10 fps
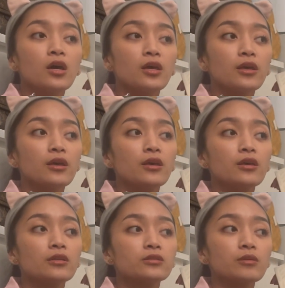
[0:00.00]

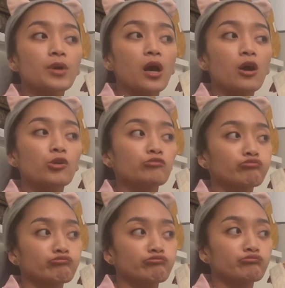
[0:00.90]
is about
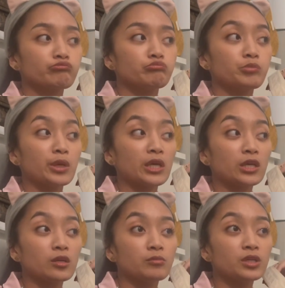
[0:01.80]

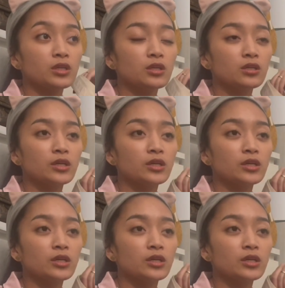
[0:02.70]
maybe